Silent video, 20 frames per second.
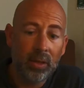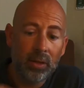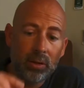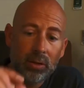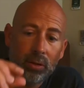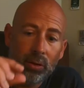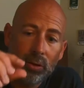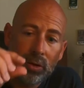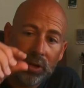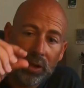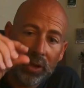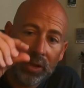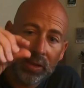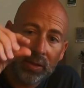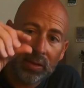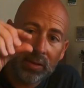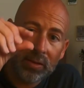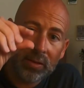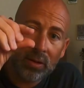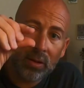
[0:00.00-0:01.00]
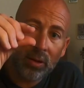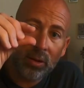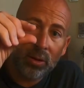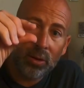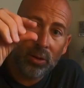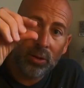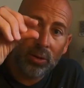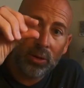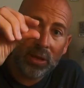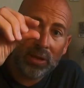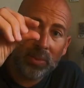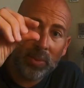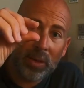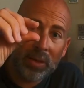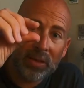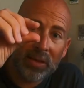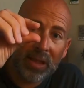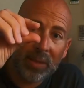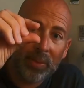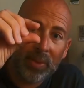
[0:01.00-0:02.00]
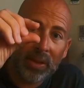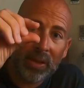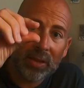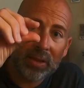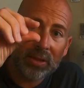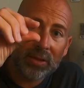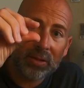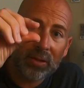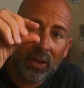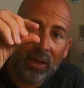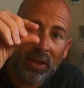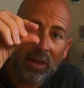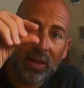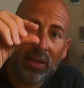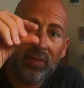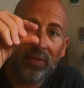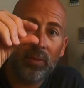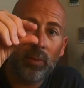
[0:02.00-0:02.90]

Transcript: 2/10, so that's about that much, right?